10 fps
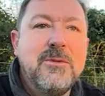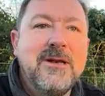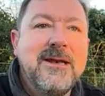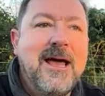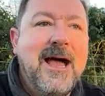
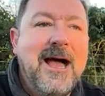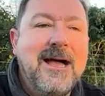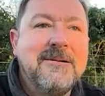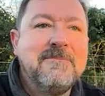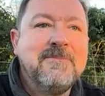And I
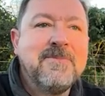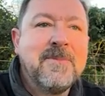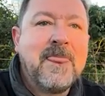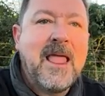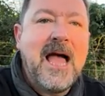
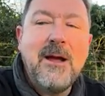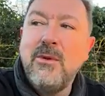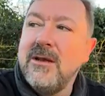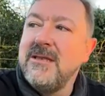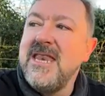
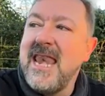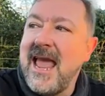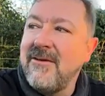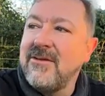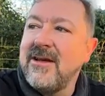will
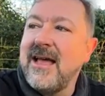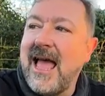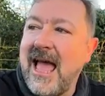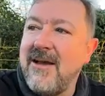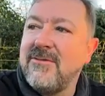never,
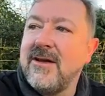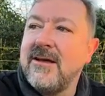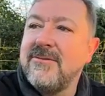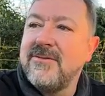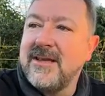
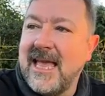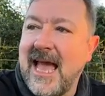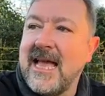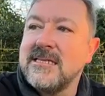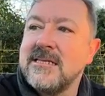ever
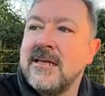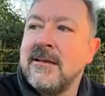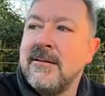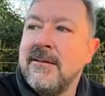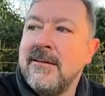forget
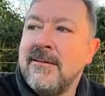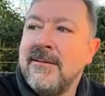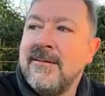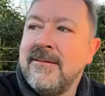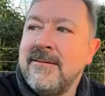
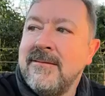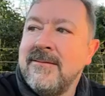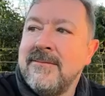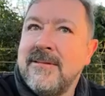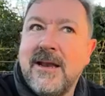
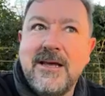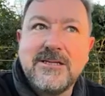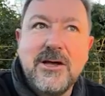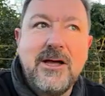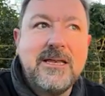the lights
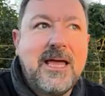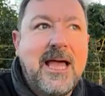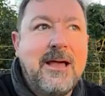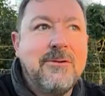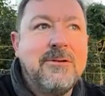going
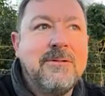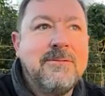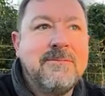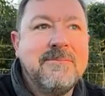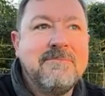down,
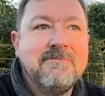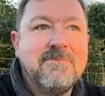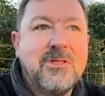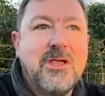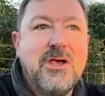
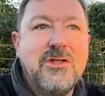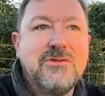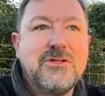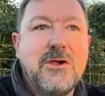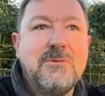the
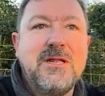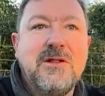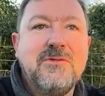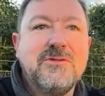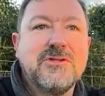curtains opening
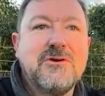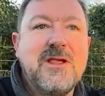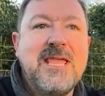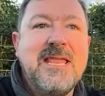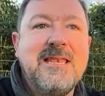on the
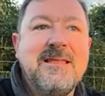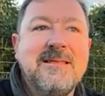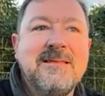screen,